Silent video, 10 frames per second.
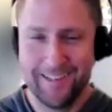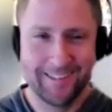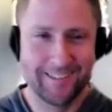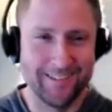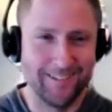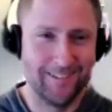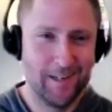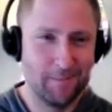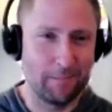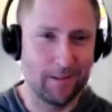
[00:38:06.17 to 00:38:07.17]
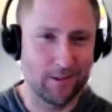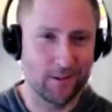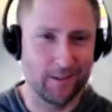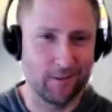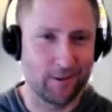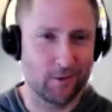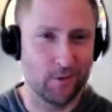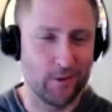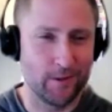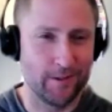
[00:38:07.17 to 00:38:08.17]
so maybe I'll try to
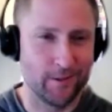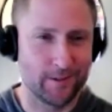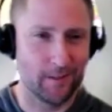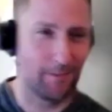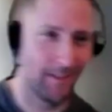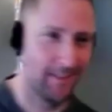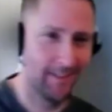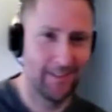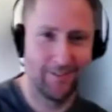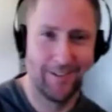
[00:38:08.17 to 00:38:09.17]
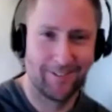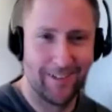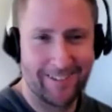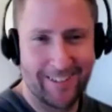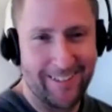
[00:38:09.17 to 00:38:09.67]
recruit you to do something from